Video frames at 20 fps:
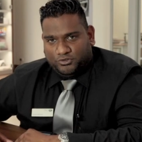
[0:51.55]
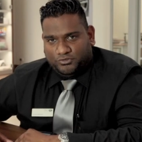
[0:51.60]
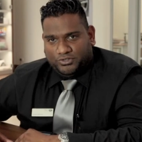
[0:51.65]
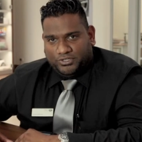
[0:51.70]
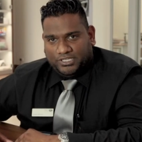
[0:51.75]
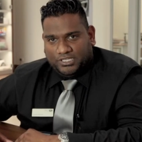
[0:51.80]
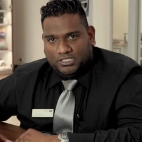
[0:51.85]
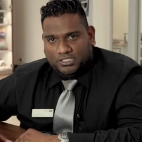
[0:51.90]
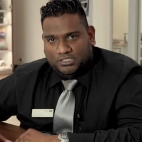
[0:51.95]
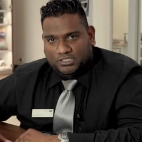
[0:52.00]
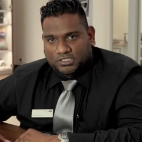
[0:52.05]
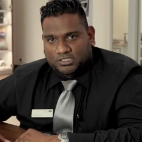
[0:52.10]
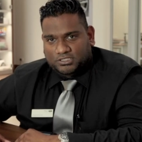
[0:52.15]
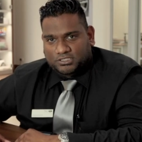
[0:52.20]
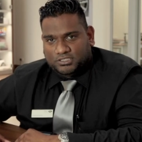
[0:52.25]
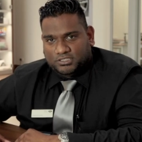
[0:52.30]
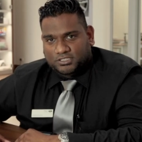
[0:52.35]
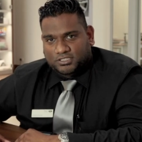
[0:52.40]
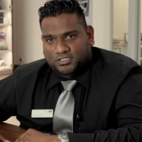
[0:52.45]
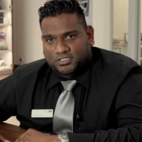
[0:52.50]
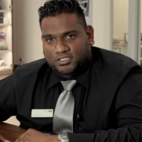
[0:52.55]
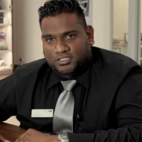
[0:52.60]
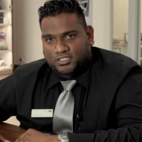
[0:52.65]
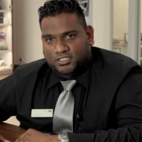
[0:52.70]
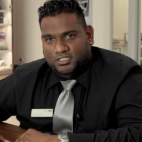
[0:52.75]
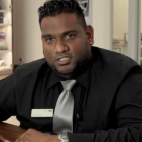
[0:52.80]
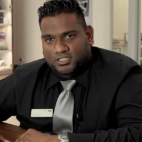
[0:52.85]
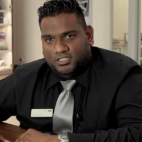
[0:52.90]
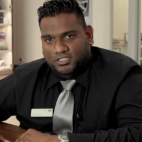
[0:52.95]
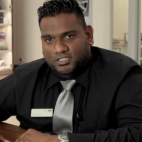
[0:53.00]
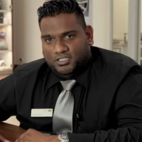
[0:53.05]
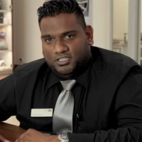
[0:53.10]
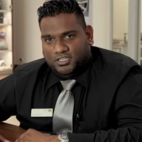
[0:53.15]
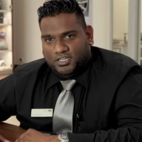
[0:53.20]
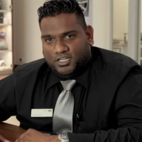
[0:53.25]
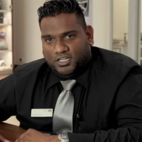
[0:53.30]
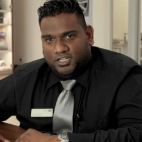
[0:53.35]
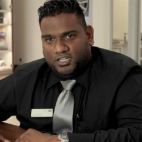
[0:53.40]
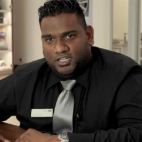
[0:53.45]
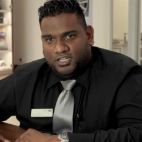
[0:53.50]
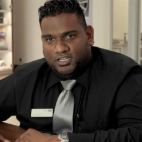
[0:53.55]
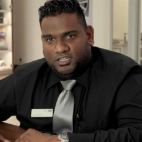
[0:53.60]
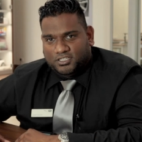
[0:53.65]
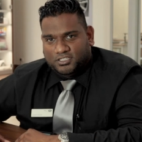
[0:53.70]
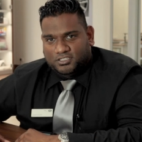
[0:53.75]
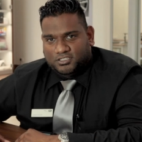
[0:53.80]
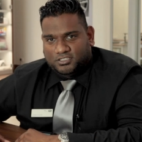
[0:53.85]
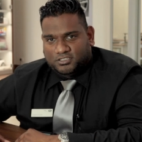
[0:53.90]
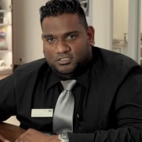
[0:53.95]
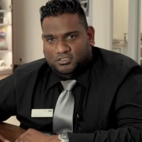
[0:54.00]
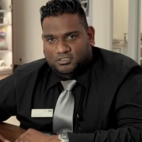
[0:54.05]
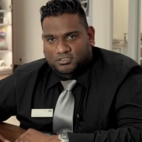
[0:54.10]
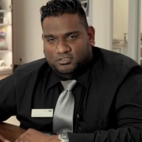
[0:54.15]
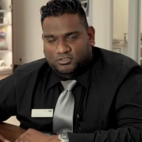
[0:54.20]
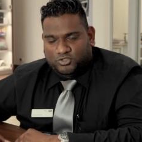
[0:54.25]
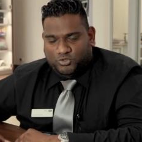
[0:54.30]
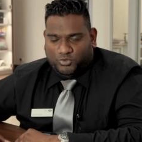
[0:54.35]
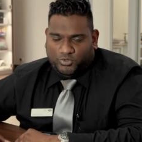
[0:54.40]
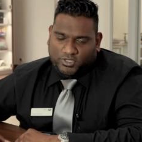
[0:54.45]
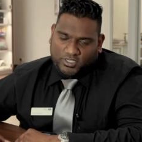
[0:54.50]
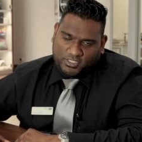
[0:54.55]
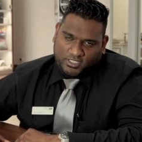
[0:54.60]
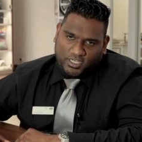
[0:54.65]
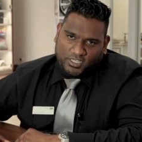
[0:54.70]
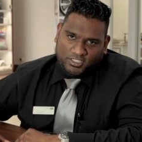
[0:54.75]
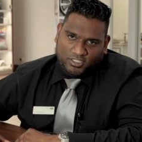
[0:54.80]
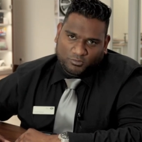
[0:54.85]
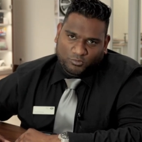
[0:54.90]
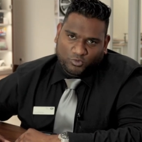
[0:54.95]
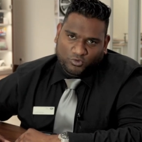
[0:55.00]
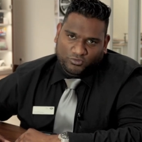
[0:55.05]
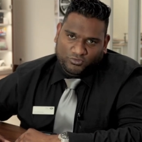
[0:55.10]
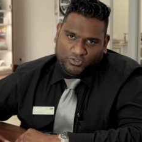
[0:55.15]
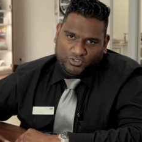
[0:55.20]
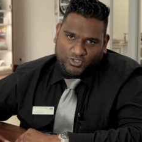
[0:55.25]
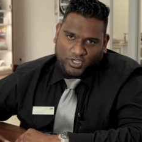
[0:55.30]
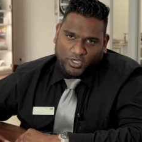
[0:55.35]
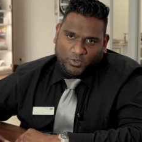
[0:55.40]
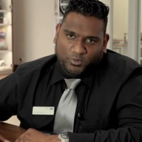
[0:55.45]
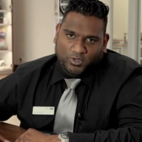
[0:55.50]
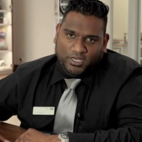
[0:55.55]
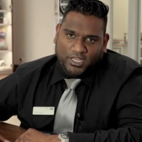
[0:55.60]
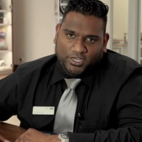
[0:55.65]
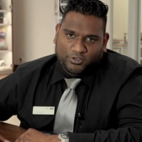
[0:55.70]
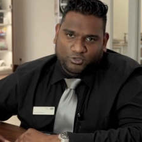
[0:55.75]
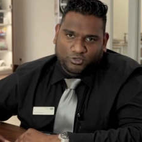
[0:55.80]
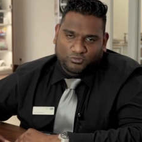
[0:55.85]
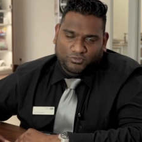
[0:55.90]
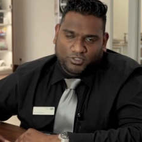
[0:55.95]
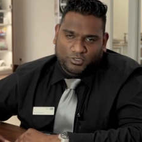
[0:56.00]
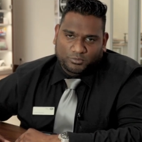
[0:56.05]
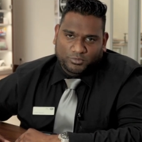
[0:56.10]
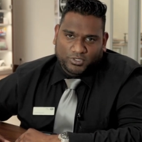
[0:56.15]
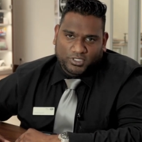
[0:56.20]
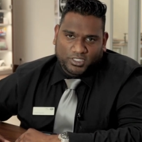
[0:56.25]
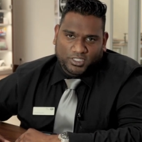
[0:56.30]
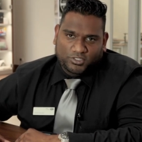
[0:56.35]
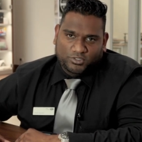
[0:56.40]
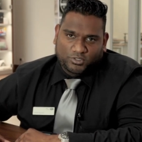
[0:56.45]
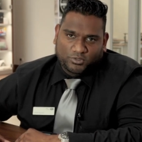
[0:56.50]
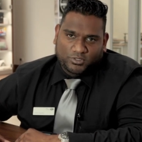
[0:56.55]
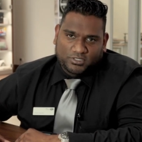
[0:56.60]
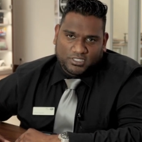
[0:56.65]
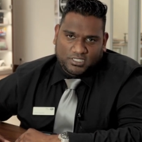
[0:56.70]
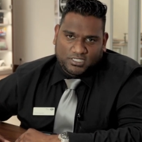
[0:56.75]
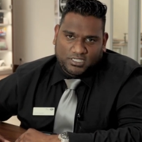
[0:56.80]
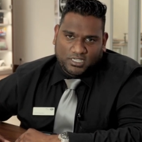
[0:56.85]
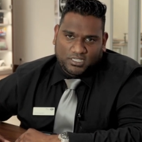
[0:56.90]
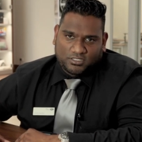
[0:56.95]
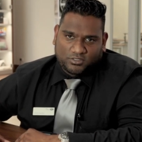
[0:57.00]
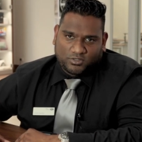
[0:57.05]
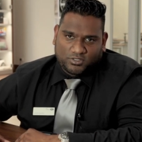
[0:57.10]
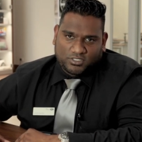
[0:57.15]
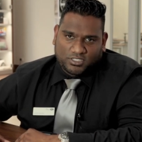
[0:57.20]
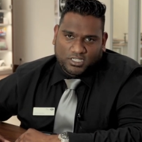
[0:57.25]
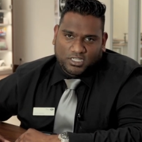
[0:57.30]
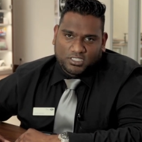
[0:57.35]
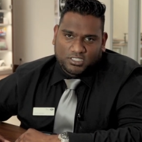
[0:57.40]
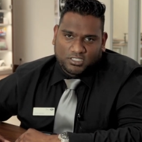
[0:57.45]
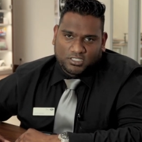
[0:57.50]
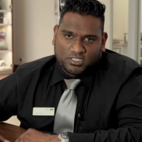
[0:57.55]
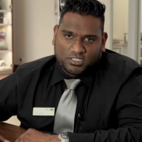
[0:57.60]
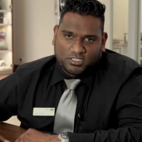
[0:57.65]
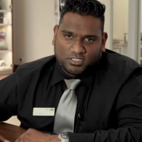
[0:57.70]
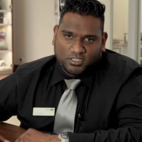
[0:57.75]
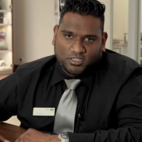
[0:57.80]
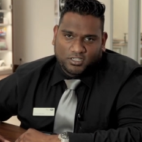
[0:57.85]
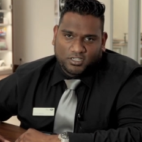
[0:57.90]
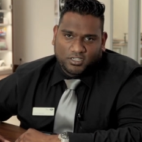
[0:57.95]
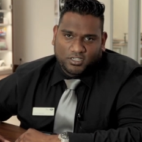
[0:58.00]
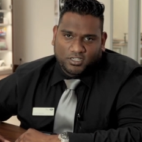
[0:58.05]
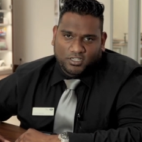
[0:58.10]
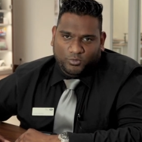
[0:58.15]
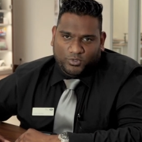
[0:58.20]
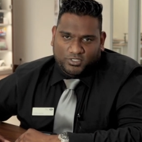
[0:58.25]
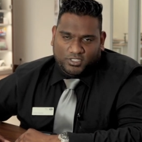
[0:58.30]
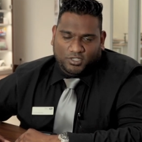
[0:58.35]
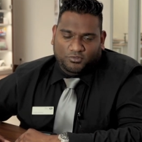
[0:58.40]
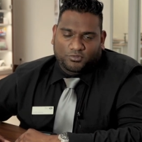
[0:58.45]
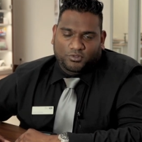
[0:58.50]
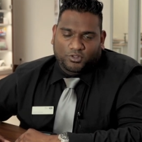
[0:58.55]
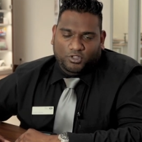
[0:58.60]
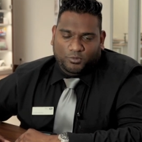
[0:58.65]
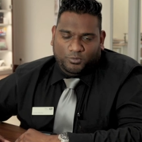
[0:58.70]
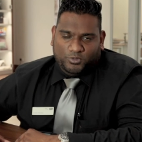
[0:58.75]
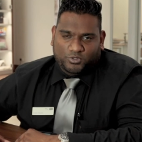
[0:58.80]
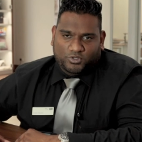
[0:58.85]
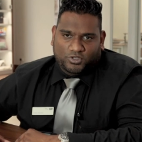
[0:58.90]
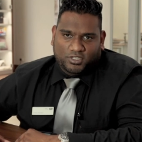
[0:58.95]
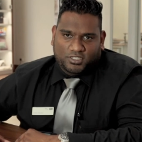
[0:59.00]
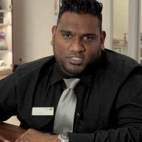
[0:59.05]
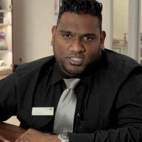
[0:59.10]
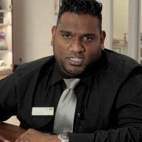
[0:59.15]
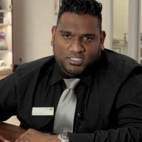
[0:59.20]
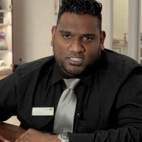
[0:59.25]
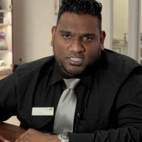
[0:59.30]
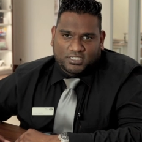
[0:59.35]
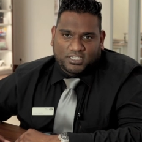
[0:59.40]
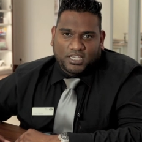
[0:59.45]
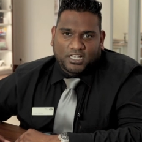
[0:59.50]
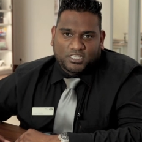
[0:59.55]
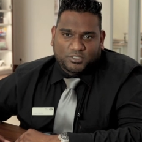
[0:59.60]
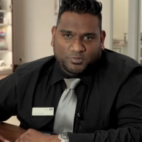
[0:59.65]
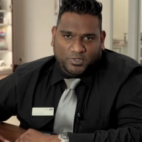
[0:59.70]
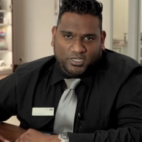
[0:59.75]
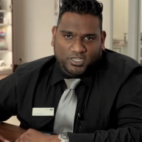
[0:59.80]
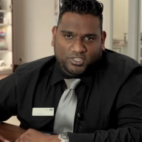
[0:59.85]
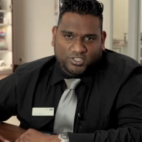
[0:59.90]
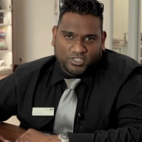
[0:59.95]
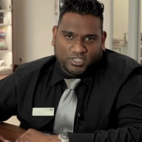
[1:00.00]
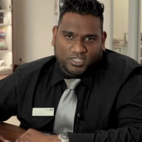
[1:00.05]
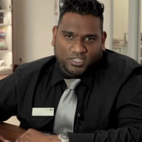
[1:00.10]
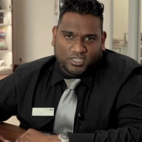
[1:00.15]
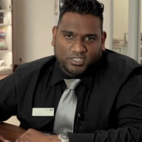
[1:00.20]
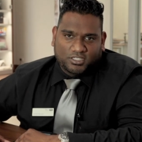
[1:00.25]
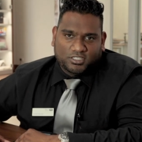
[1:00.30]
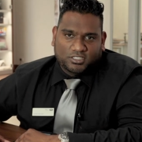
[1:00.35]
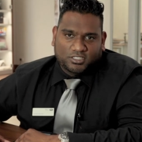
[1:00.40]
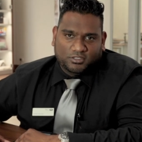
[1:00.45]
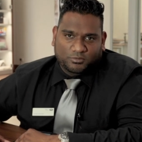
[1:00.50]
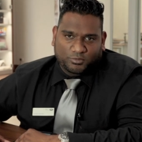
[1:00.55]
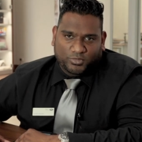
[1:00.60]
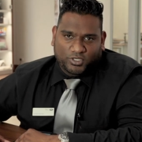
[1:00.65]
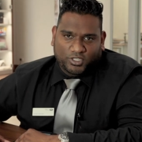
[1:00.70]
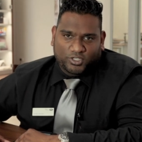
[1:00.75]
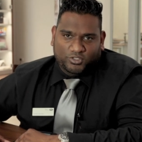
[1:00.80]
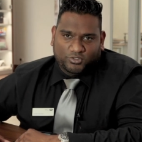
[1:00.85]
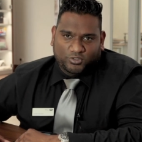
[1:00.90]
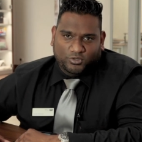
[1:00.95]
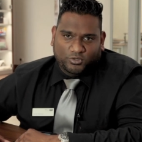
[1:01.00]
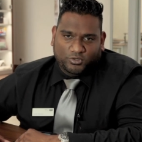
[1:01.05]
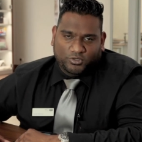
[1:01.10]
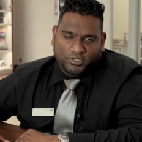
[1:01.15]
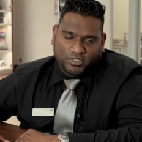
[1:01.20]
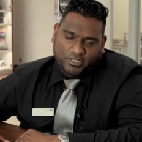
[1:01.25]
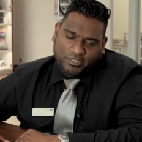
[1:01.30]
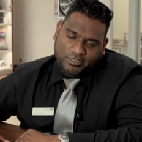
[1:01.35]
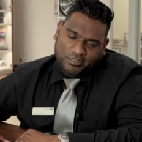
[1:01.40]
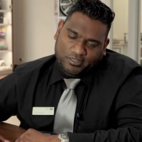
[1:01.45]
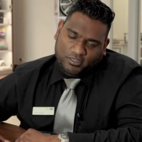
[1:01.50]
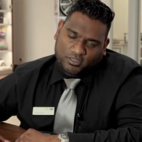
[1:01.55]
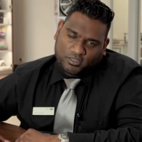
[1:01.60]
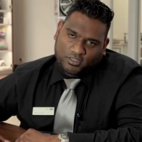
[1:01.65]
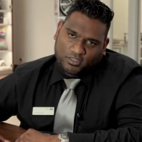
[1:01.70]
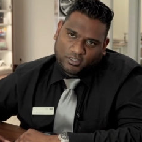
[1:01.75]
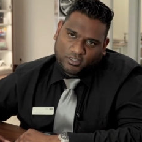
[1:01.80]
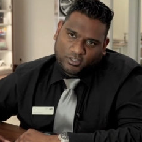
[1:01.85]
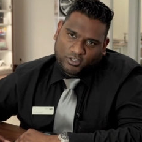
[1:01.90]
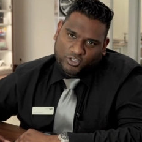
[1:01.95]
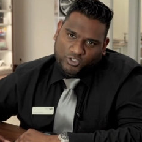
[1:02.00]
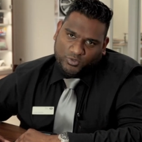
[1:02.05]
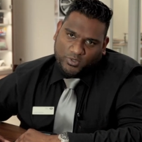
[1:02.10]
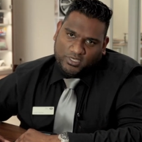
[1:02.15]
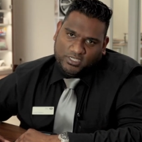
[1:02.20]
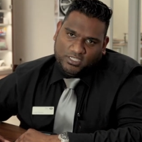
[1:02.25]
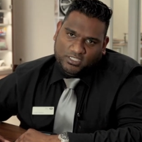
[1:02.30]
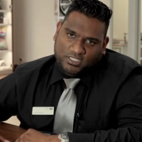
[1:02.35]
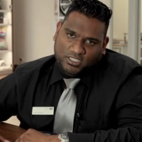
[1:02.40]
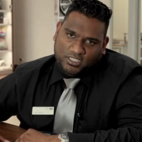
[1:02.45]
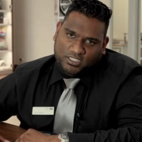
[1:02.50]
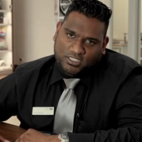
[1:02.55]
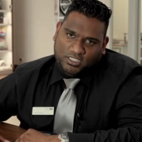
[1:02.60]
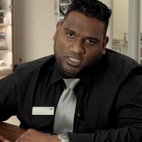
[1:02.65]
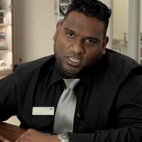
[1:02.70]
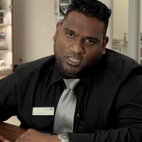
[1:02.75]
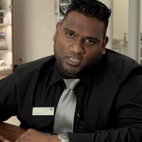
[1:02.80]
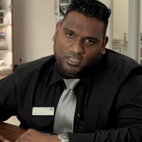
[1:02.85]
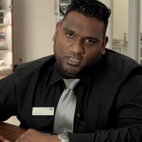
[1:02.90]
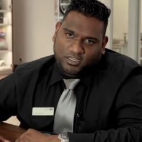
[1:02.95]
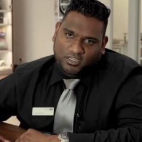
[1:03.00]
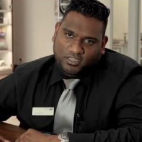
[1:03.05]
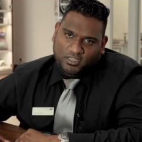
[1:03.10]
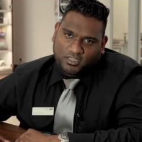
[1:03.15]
Rover in Hillcrest. And two years later, moved to Jaguar Land Rover in Ballito as a sales consultant. Was given the opportunity as a sales manager at Ballito in 2016,